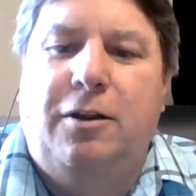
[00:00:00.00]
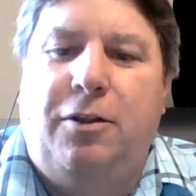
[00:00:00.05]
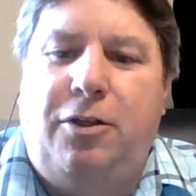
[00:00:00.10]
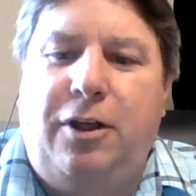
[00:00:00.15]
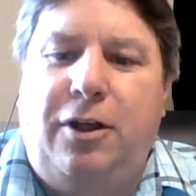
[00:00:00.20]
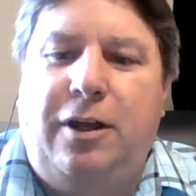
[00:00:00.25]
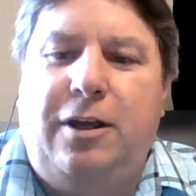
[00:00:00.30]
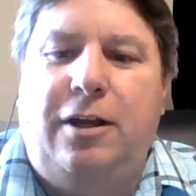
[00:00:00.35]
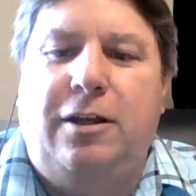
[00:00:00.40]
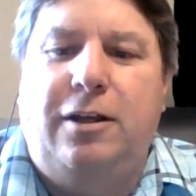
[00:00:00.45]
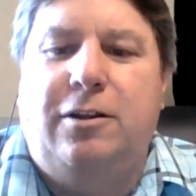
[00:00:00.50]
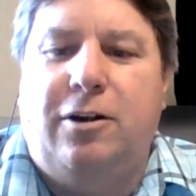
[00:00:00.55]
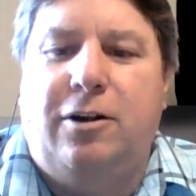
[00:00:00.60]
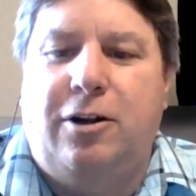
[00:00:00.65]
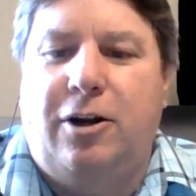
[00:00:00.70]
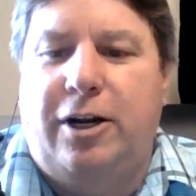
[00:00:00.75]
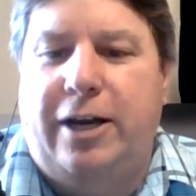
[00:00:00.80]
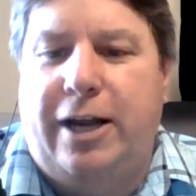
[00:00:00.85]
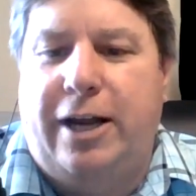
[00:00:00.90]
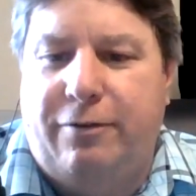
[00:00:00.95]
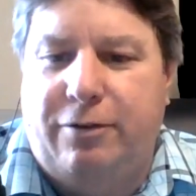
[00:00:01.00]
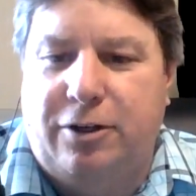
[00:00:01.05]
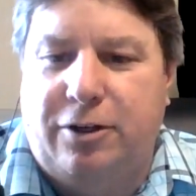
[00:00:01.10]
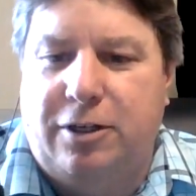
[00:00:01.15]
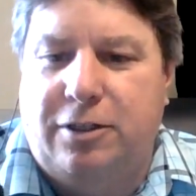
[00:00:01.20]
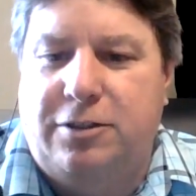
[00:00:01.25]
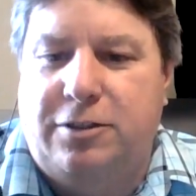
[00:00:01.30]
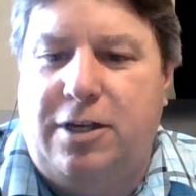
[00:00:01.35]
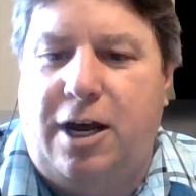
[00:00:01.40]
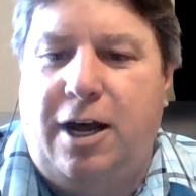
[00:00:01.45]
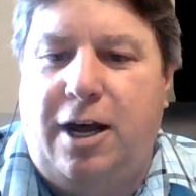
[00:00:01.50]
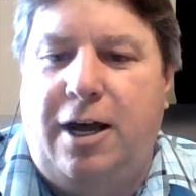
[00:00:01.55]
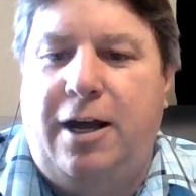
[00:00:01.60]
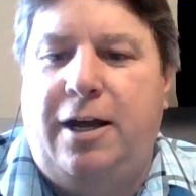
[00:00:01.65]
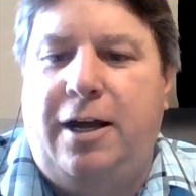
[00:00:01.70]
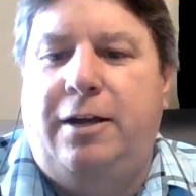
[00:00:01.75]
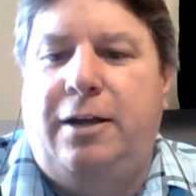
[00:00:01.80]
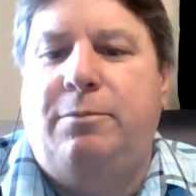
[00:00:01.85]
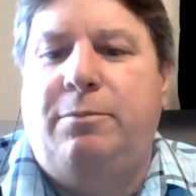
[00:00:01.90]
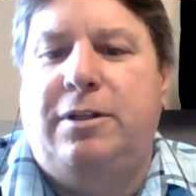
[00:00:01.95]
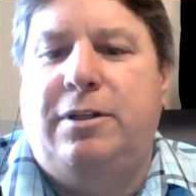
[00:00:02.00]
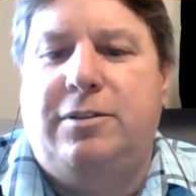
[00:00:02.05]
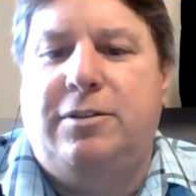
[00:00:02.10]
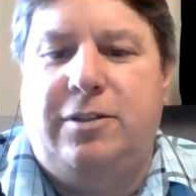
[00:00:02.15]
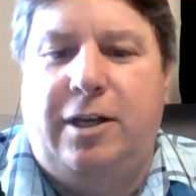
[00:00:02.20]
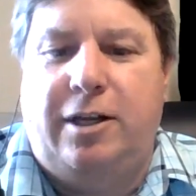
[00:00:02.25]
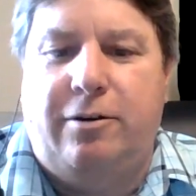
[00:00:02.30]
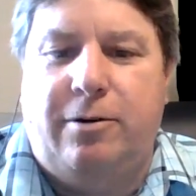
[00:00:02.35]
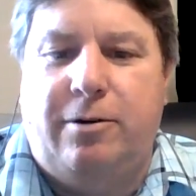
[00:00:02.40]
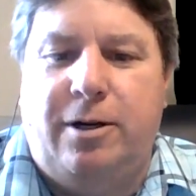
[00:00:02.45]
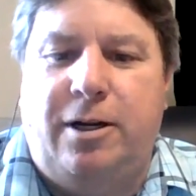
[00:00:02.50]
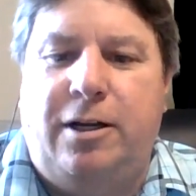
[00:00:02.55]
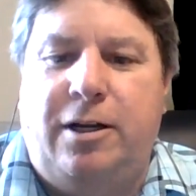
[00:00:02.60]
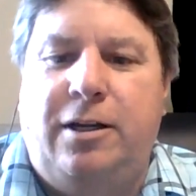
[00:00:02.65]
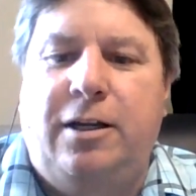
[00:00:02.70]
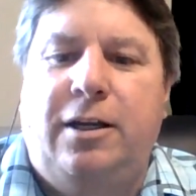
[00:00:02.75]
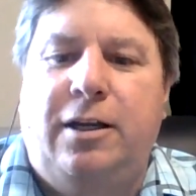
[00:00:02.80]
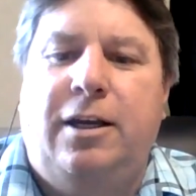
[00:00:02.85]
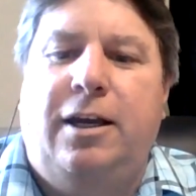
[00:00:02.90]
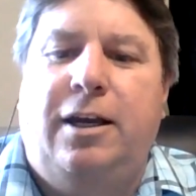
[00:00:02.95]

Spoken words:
thinking they're going to have a good time, etc.